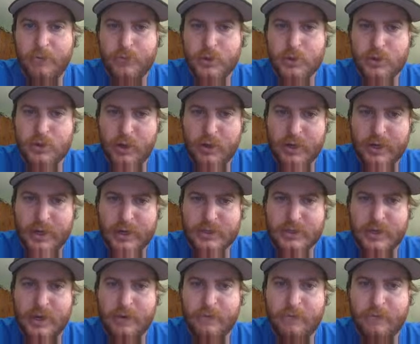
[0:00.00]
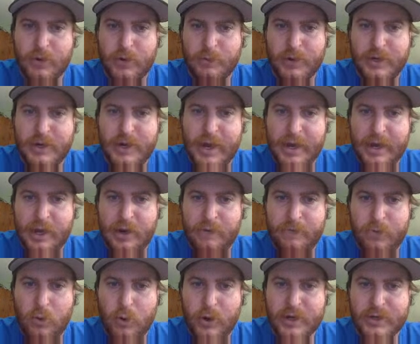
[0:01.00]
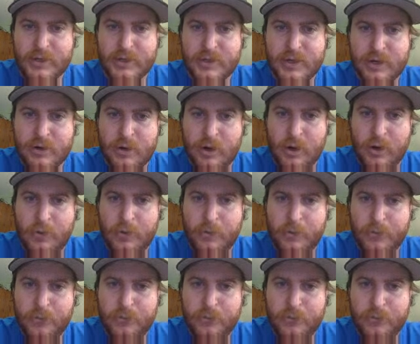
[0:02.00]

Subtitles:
So I would kind of say from -4 to 0